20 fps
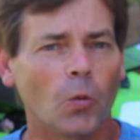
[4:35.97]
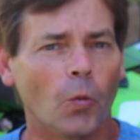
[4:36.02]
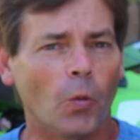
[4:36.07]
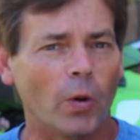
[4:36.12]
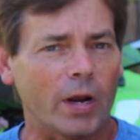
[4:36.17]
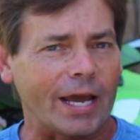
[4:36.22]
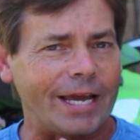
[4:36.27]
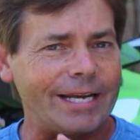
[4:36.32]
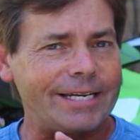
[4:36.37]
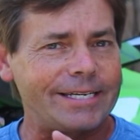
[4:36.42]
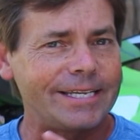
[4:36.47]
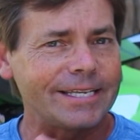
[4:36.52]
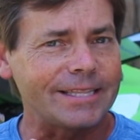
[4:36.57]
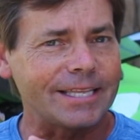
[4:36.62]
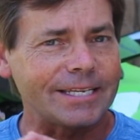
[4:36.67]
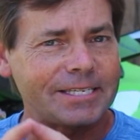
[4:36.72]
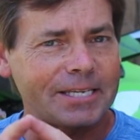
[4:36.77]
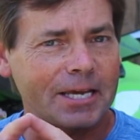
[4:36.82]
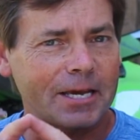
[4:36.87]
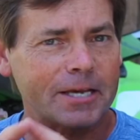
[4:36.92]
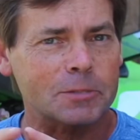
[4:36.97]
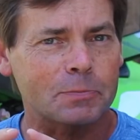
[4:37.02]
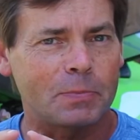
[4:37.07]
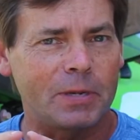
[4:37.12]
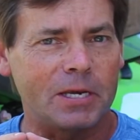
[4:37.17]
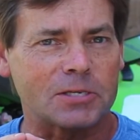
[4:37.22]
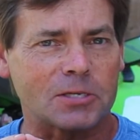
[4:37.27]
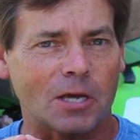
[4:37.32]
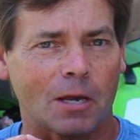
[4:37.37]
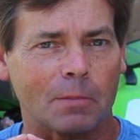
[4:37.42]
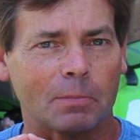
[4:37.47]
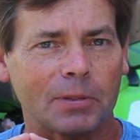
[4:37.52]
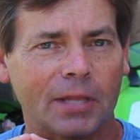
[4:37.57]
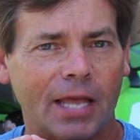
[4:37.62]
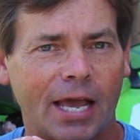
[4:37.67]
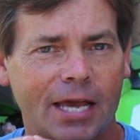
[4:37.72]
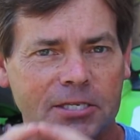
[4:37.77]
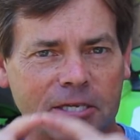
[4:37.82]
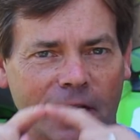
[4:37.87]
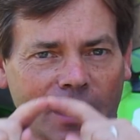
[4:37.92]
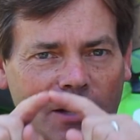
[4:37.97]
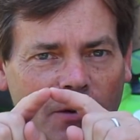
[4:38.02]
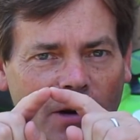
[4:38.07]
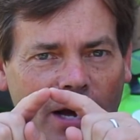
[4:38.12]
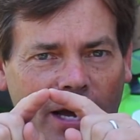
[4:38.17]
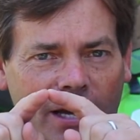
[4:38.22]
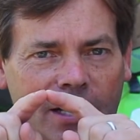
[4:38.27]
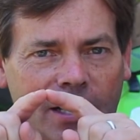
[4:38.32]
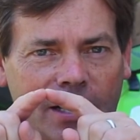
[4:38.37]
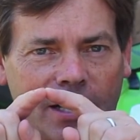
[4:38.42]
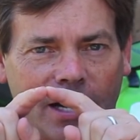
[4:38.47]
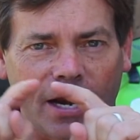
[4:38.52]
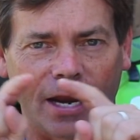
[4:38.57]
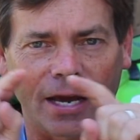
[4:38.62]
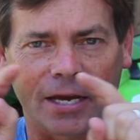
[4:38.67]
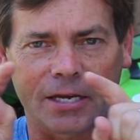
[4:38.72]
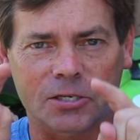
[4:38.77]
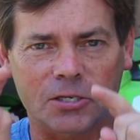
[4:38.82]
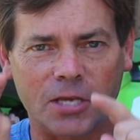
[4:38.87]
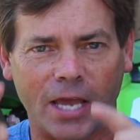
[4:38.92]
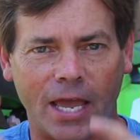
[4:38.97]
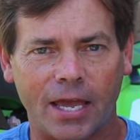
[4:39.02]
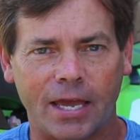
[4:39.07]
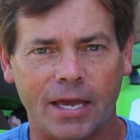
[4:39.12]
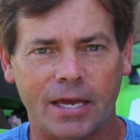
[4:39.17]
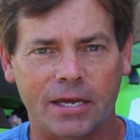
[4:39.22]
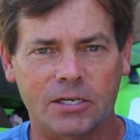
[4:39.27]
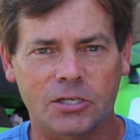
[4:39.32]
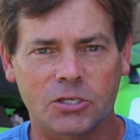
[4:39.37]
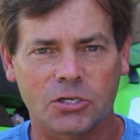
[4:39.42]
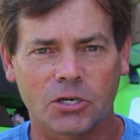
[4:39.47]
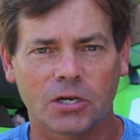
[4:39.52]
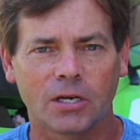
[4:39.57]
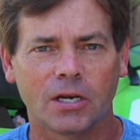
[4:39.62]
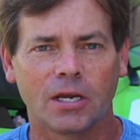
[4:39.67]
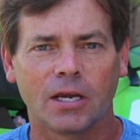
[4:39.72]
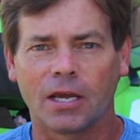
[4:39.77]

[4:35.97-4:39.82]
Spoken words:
When I did the test piece on plastic, I cut a nice edge.